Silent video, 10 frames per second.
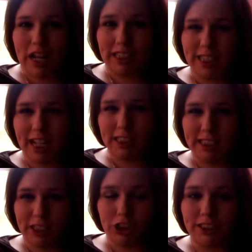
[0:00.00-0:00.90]
inside
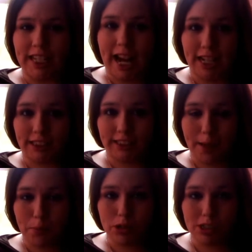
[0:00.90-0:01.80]
stitches and
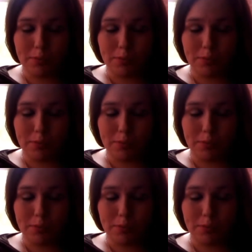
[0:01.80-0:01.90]
staples,